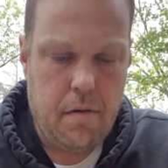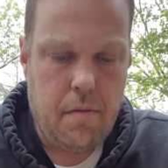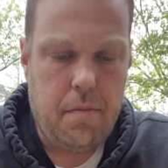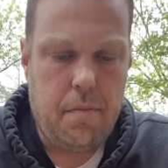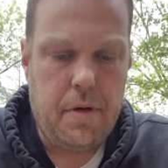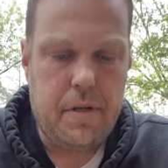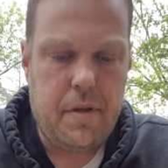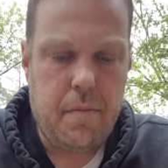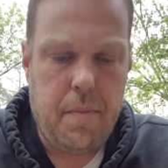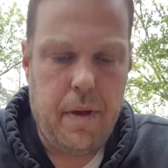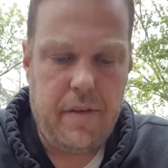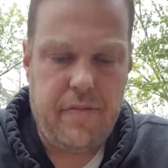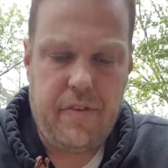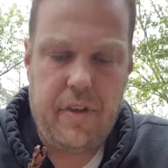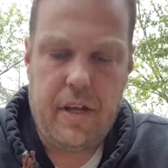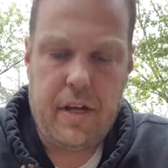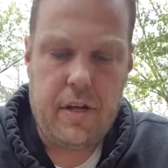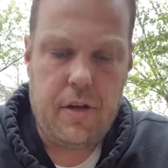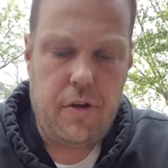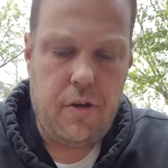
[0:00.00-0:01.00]
But the best
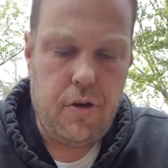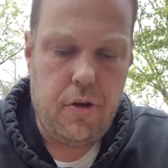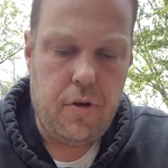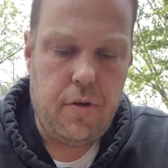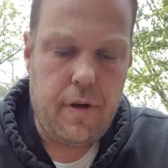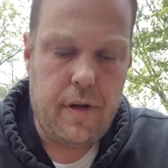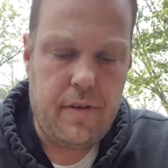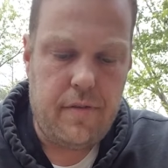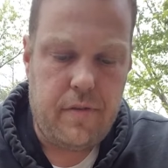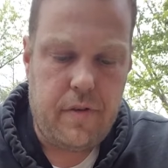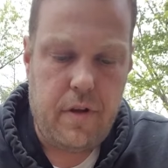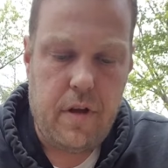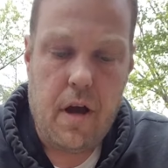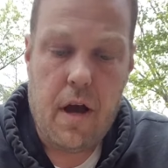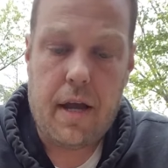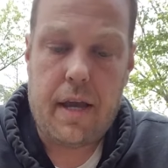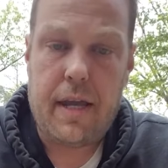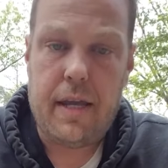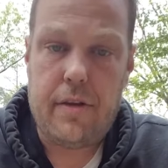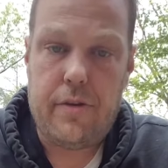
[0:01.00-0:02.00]
thing to do is to
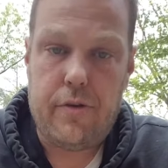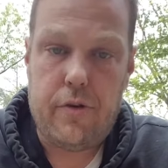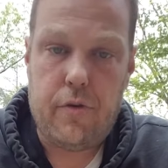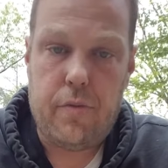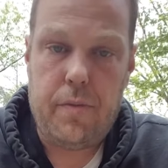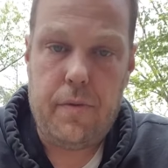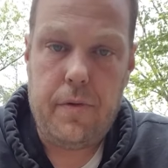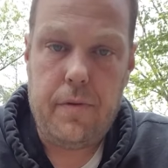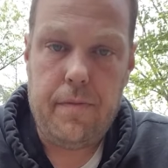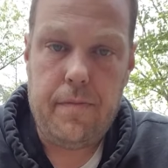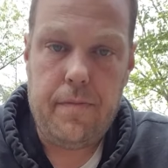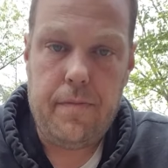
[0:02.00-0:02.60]
not get duped,